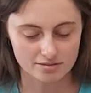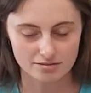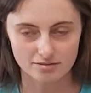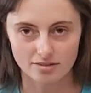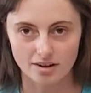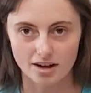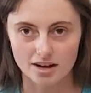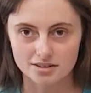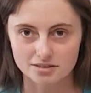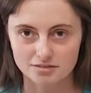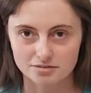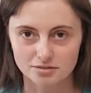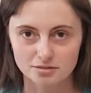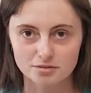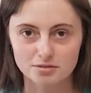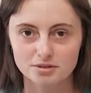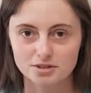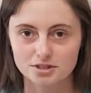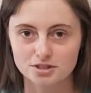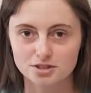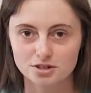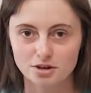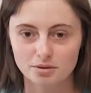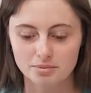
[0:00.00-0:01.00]
Fast
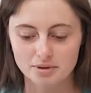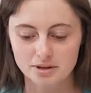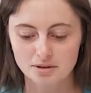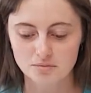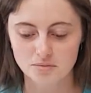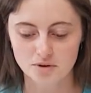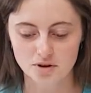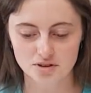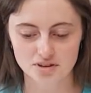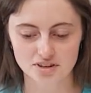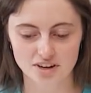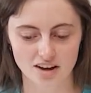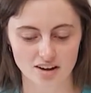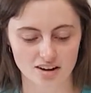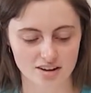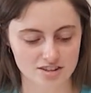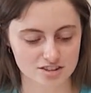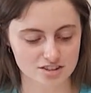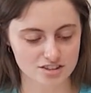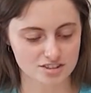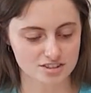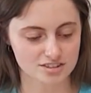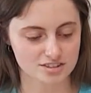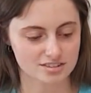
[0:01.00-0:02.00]
forward chopping
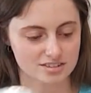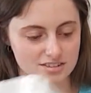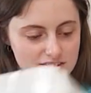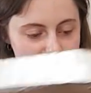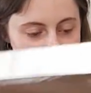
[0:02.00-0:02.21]
montage.